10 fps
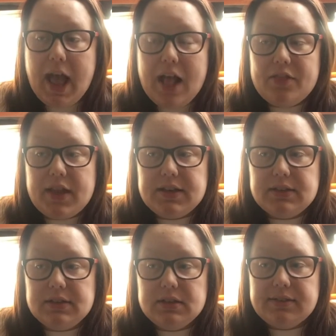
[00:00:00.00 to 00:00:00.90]
and
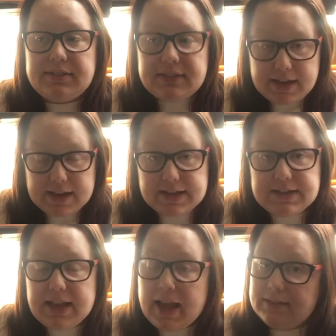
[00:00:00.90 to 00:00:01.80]
then see
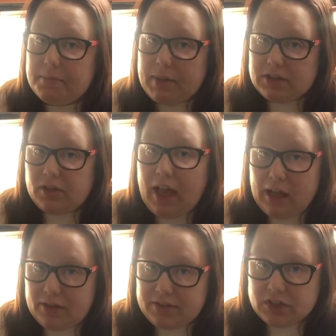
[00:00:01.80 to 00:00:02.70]
it as a mental
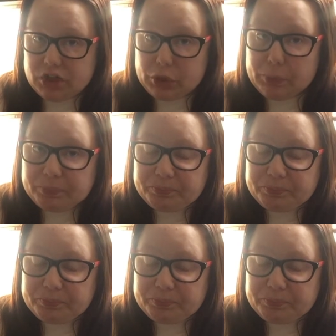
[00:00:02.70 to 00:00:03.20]
health issue